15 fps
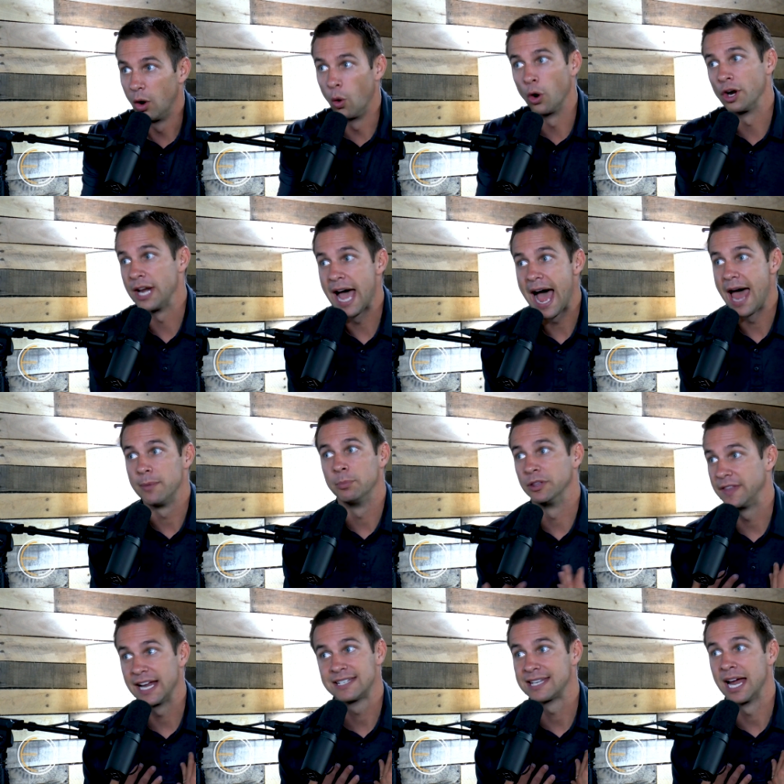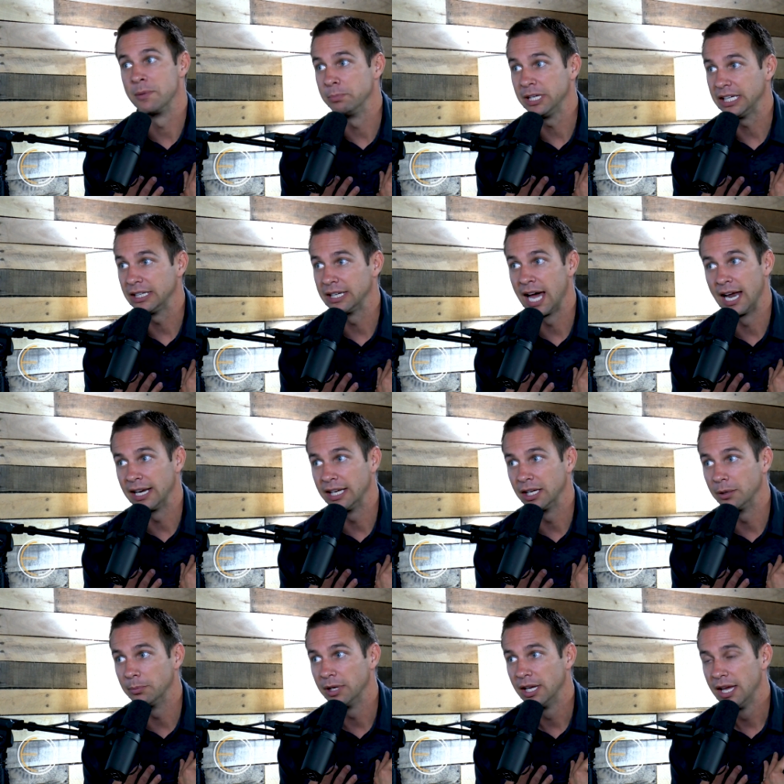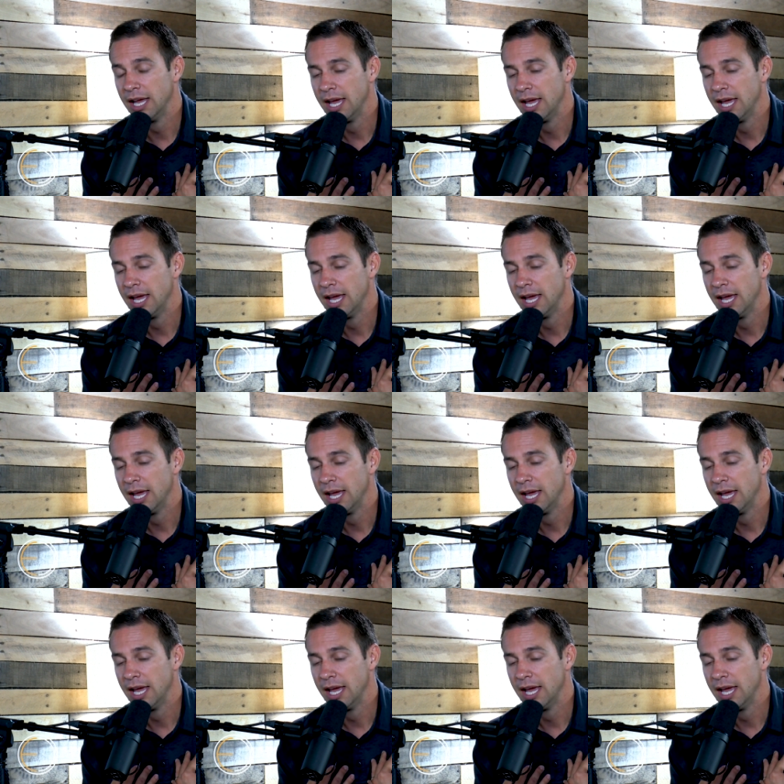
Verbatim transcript: or not, but that's on me, not mm-hmm. him.